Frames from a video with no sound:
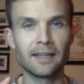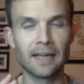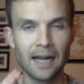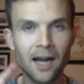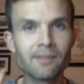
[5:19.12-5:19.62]

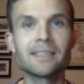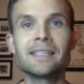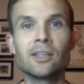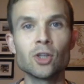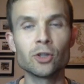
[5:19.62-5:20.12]
obviously
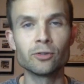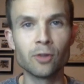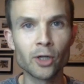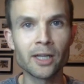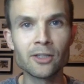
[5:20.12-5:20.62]
didn't
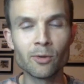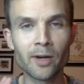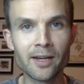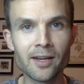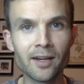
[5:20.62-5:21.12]
look into it
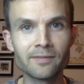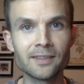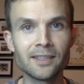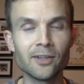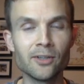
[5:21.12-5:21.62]
enough to
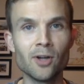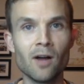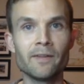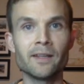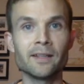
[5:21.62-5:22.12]
tell you
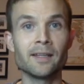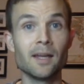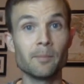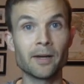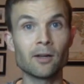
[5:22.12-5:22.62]
confidently,
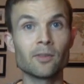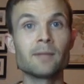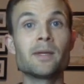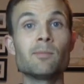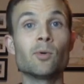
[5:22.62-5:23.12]
but I don't think
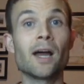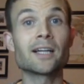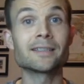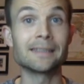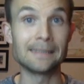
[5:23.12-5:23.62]
people
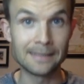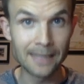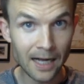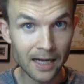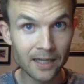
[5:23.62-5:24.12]
actually
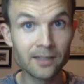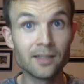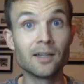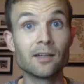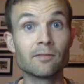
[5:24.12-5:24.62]
die
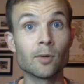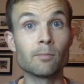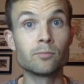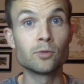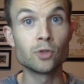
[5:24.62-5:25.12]

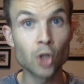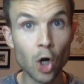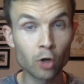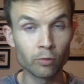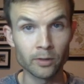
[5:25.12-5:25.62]
from
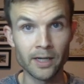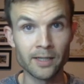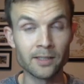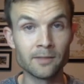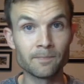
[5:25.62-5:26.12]

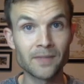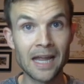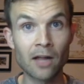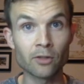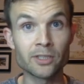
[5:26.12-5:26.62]
dog-related
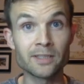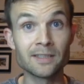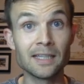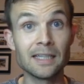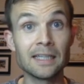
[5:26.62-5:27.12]
allergies
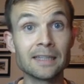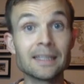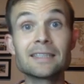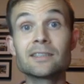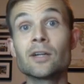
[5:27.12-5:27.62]

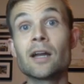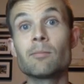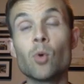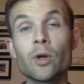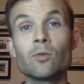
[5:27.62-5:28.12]
unless they're at a
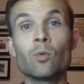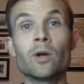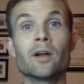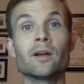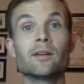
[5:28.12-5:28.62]
point
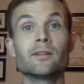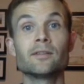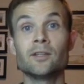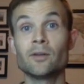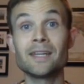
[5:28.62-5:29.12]
where,
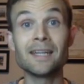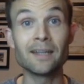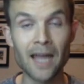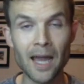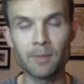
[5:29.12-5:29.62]
you know, they need
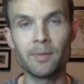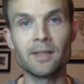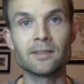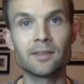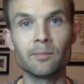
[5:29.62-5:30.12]
an
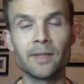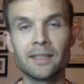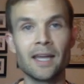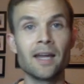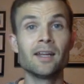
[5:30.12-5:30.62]
EpiPen, something like
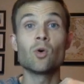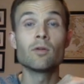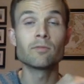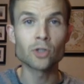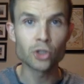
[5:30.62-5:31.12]
that.
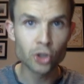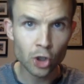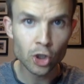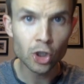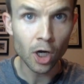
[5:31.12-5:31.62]
For
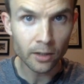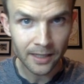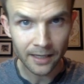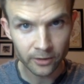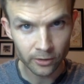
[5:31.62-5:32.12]
sure,
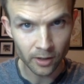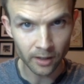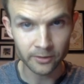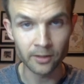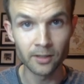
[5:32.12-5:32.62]
contact your
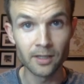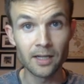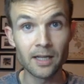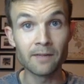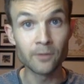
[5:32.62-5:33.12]
doctor
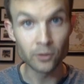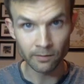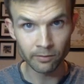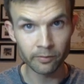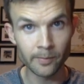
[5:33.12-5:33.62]
if you
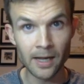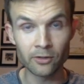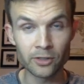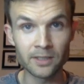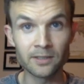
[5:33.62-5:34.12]
suffer from
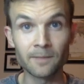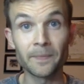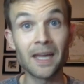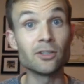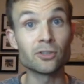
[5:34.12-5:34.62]
allergies
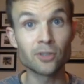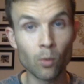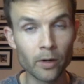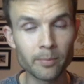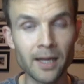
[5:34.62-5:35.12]
and you still
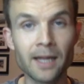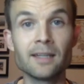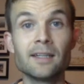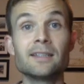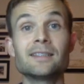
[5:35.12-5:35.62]
want a pet
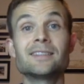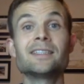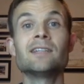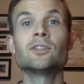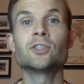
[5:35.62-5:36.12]
to
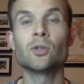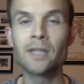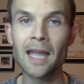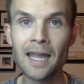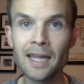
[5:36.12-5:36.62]
see if it's
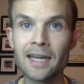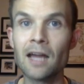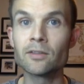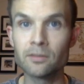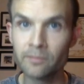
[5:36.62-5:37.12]
okay and
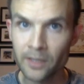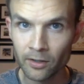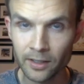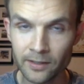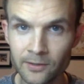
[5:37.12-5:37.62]
how severe
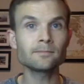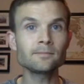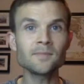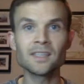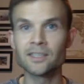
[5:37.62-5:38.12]
it is.
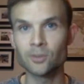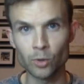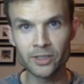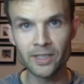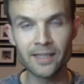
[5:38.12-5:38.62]
Because the
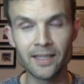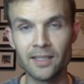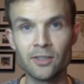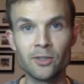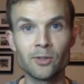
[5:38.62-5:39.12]
worst thing that you
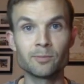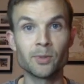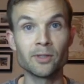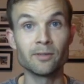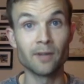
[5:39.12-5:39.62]
could do is
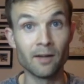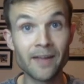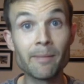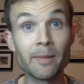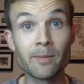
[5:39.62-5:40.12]
put a
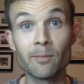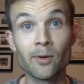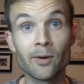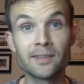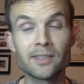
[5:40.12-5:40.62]
family member
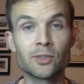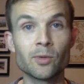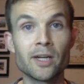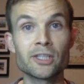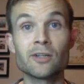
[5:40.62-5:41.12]
in a
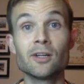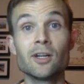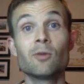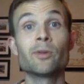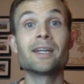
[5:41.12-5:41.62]
situation
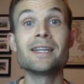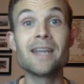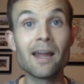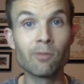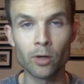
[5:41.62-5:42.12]
where they
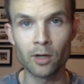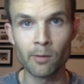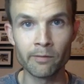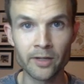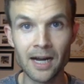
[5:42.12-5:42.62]
never want to come
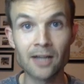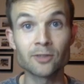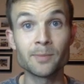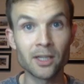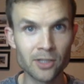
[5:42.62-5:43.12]
over to your house
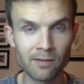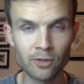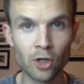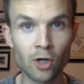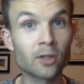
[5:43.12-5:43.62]
because you have a
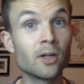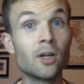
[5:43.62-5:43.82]
dog.